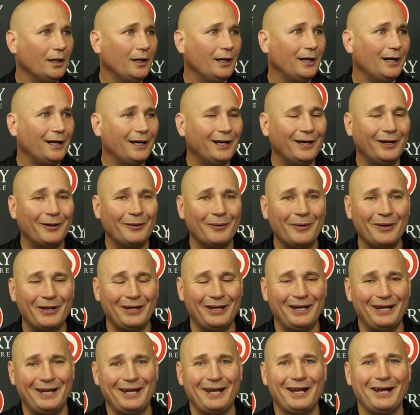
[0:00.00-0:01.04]

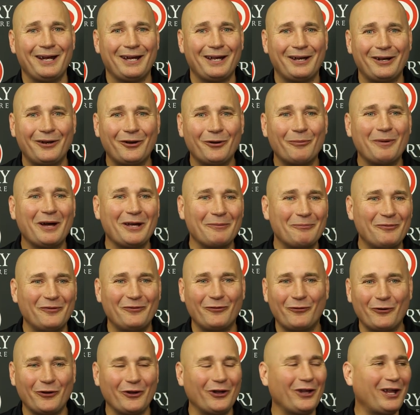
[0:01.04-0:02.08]
I don't know about
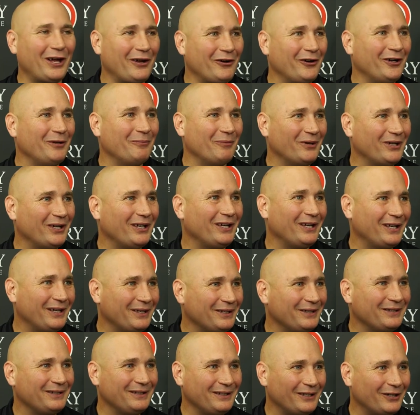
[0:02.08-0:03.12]
before the lottery, but
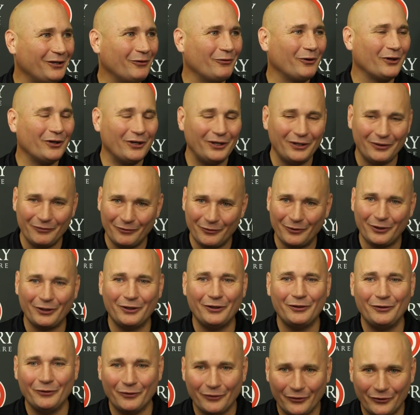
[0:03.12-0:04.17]
we're
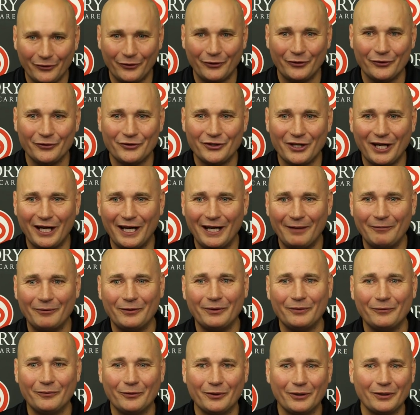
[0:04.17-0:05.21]
gonna do a thorough job
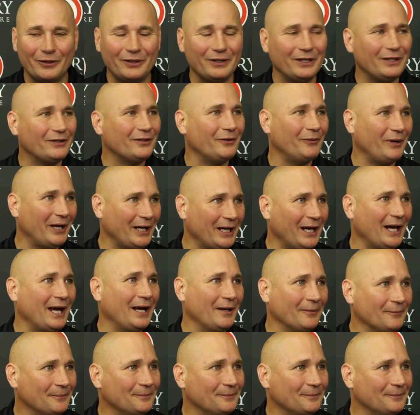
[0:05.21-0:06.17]
and we're gonna get the right guy.